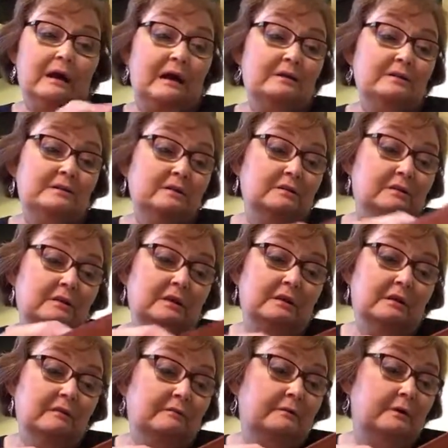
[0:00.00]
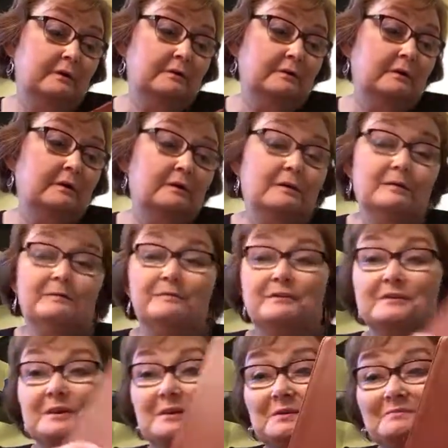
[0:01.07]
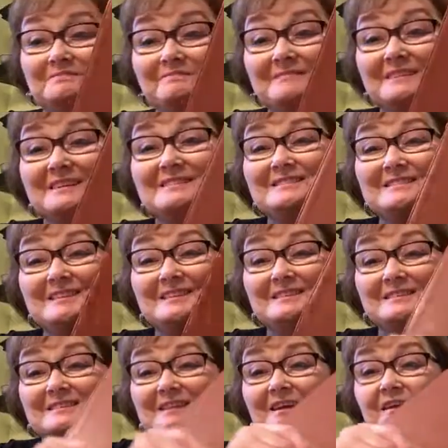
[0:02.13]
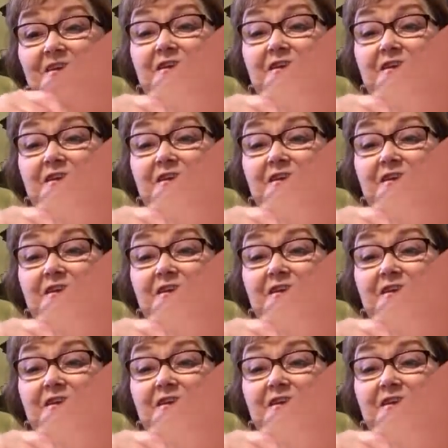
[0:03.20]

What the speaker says: I just couldn't get over it. So, 10 cent.